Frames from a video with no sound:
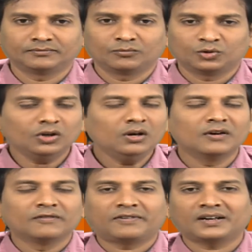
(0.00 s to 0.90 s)
So,
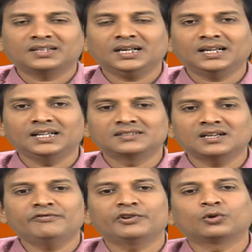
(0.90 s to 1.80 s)
for that
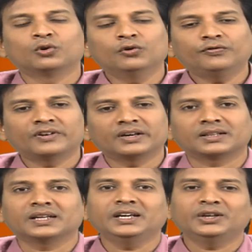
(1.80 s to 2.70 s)
reason we go for
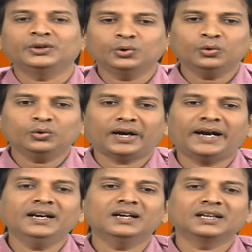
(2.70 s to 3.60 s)
the new and